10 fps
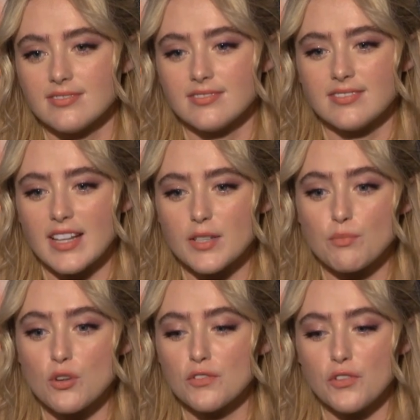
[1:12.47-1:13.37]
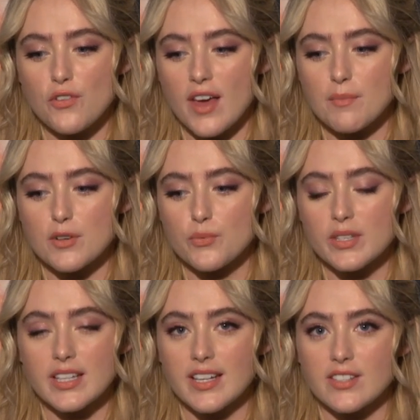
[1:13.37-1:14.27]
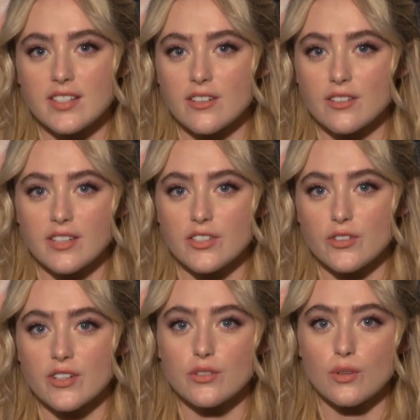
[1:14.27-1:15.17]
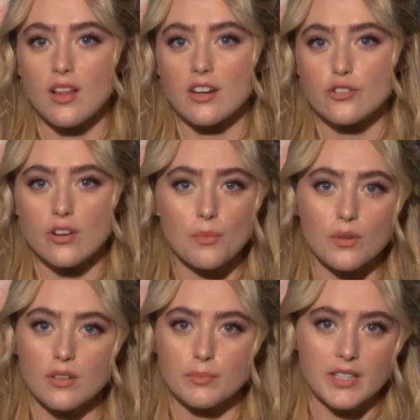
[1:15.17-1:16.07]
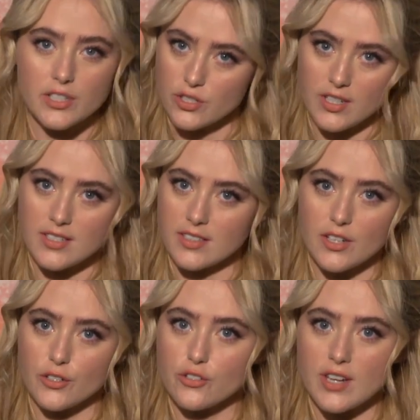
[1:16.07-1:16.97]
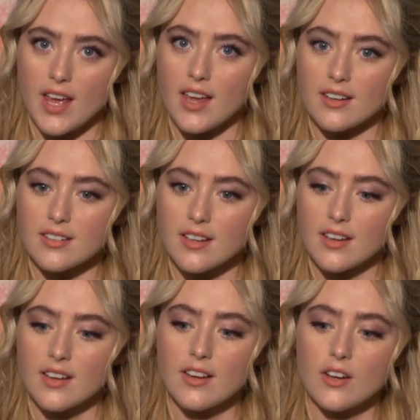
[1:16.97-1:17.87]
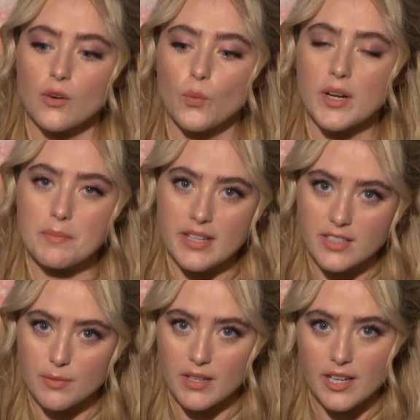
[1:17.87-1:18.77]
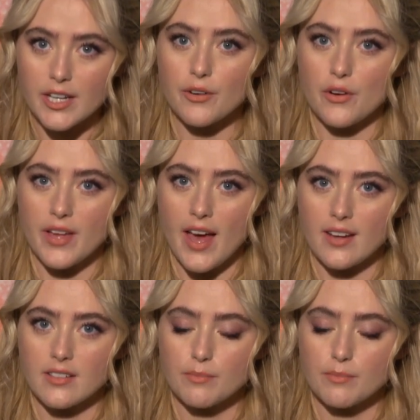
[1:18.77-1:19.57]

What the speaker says: that's a beautiful thing, but it really gets her into a lot of trouble because she doesn't understand what it means to be a hero yet.